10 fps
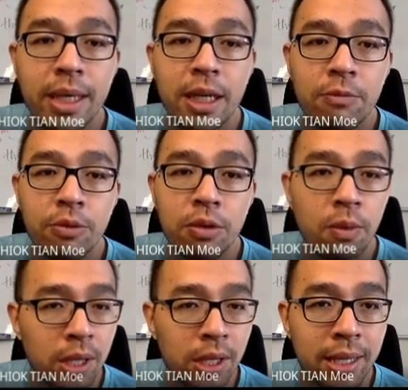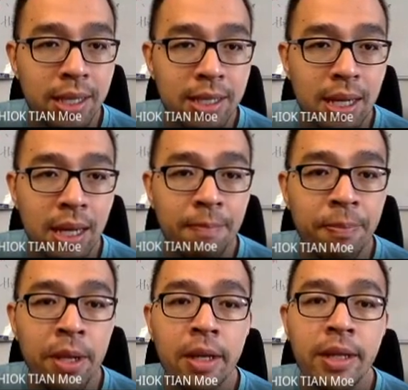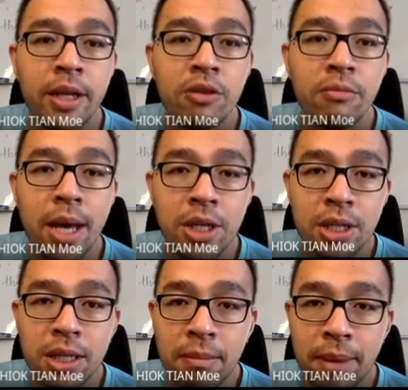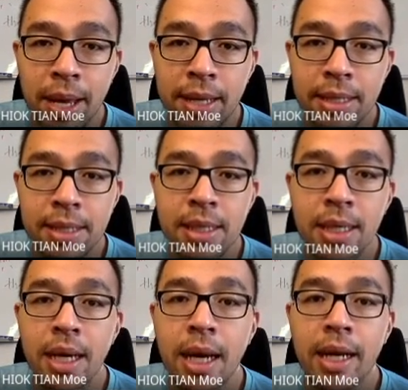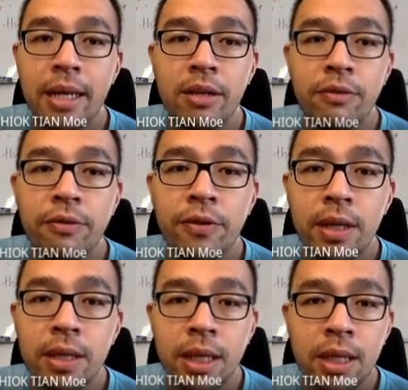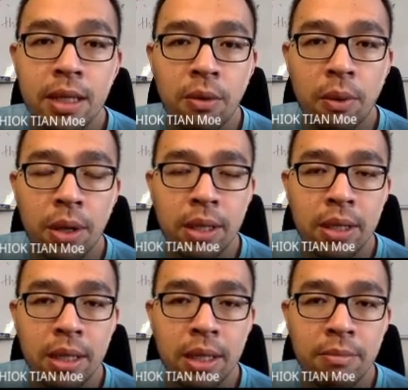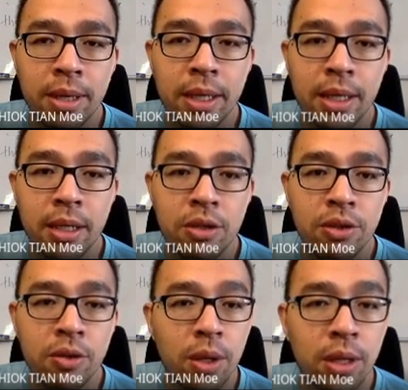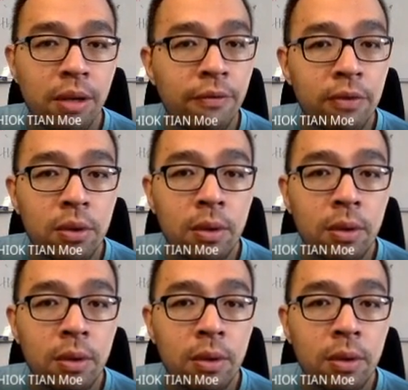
You put the water inside, then you measure the mass, and then you fill in the water in the beaker until 3/4 full.